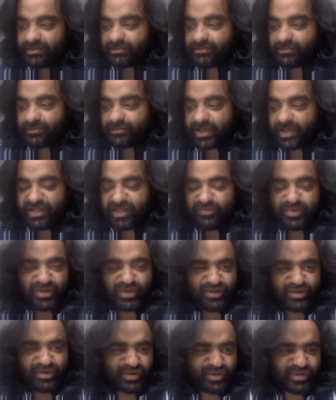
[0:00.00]
So I'm
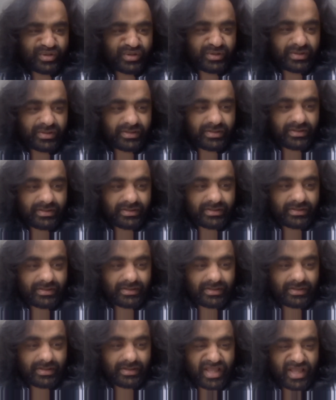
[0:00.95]

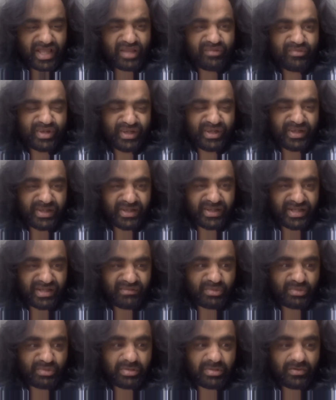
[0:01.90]
an Indian.
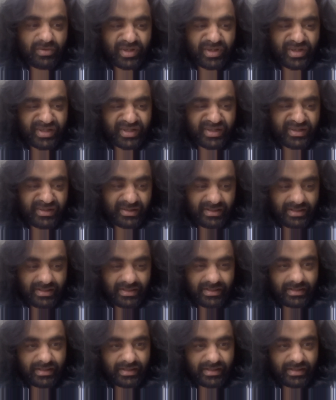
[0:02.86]
I'm a proud Indian.